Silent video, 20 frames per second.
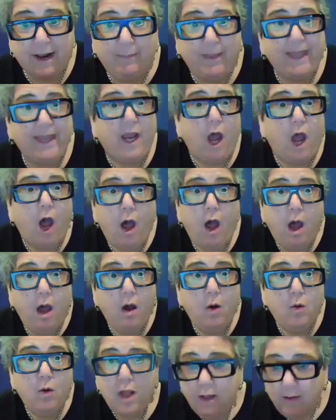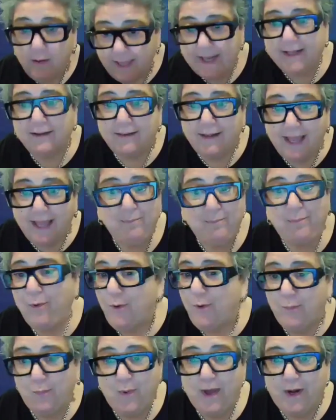I'm like, oh, like a light
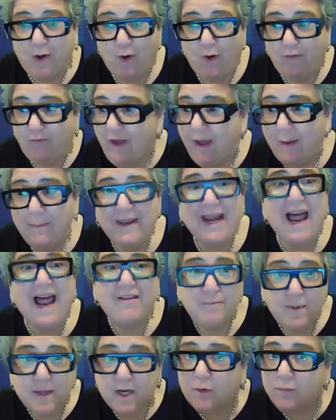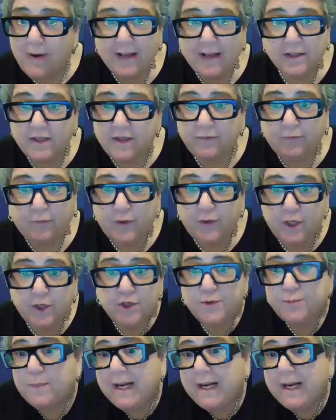bulb went off. I mean, I've been around it for years.